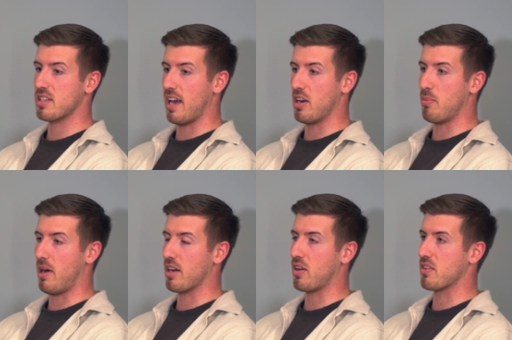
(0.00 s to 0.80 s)
scale up
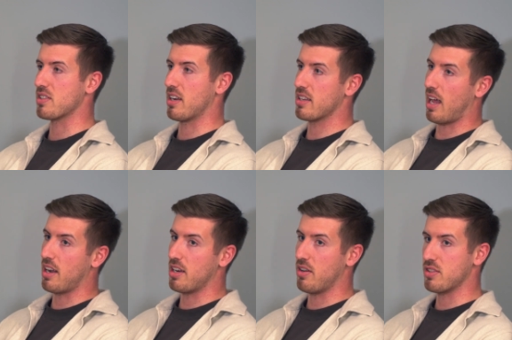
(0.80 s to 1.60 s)
our content
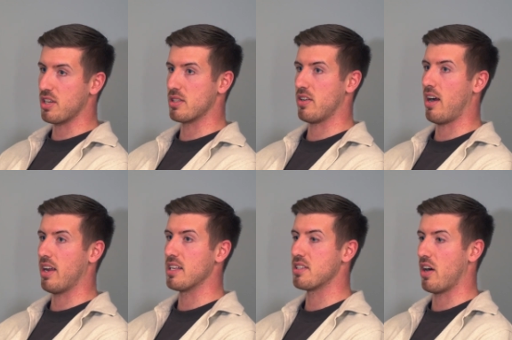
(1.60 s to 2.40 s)
calendar in terms of
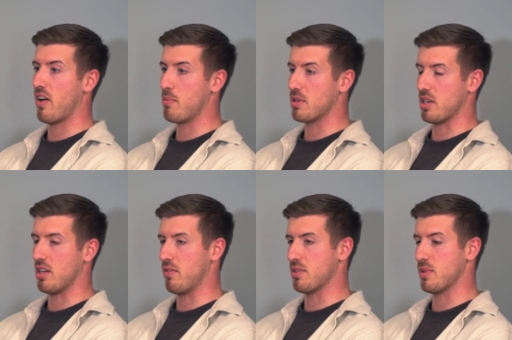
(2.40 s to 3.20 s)
our ECRM, which
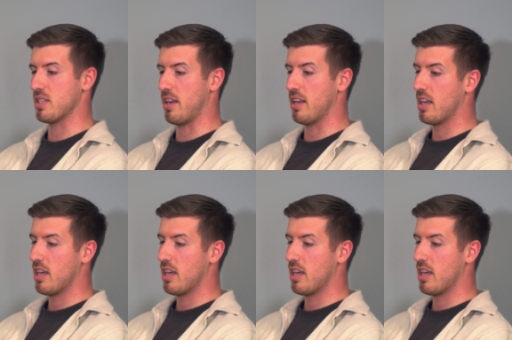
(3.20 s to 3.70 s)
obviously we said